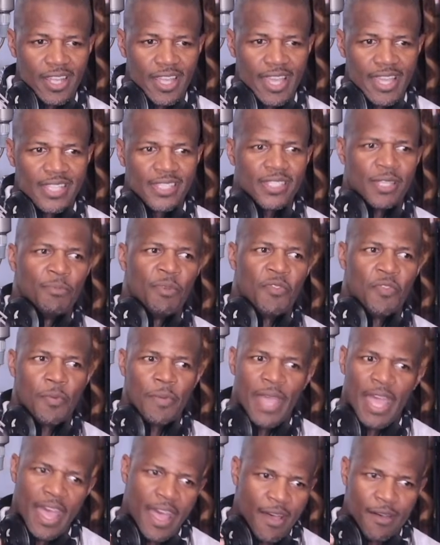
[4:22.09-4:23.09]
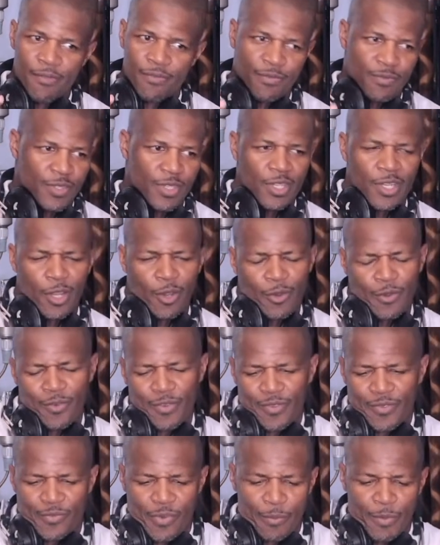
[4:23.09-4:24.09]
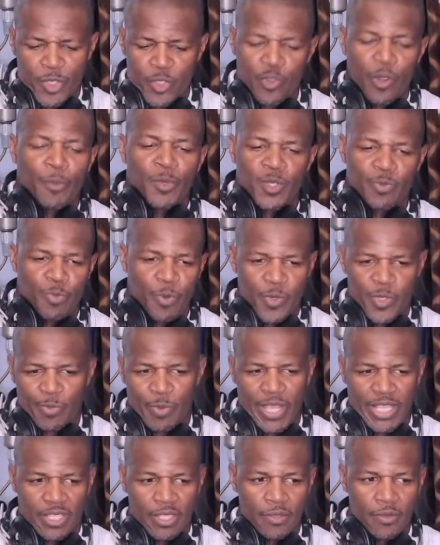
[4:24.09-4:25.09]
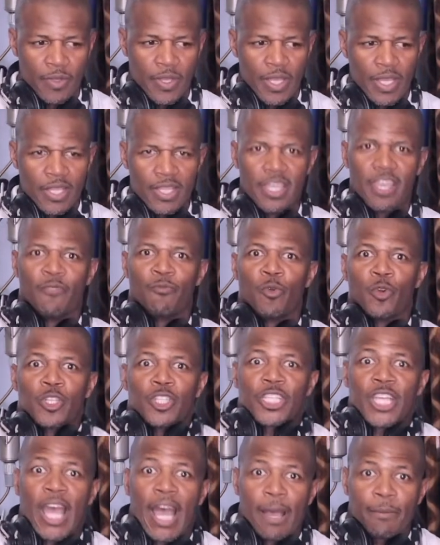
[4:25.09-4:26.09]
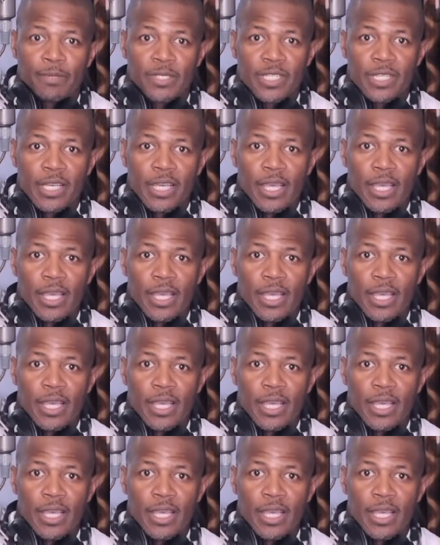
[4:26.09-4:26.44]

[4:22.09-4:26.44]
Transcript: And some of them have, you know, from a drummer's perspective, they have more chops.